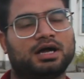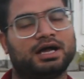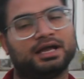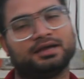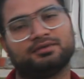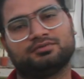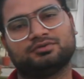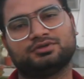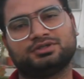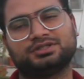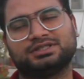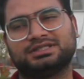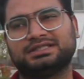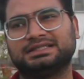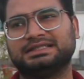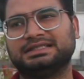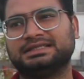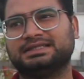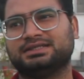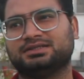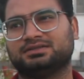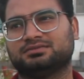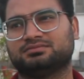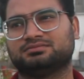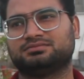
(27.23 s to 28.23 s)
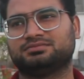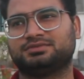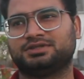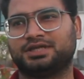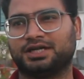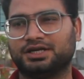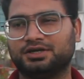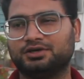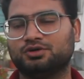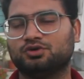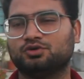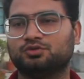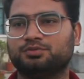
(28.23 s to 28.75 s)
I would really
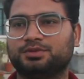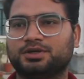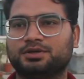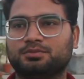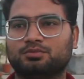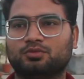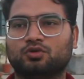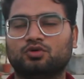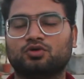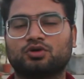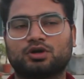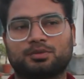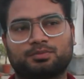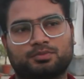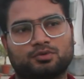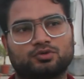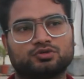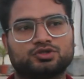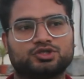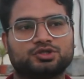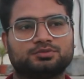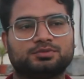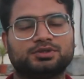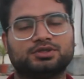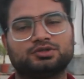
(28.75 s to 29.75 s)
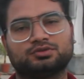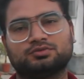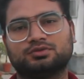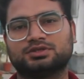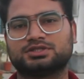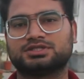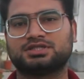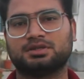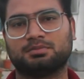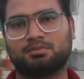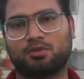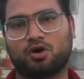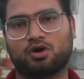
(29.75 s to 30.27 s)
tend to be more approachable
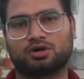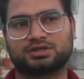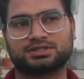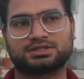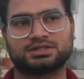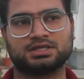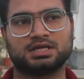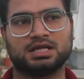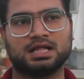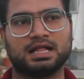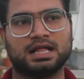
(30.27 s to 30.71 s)
towards the mocks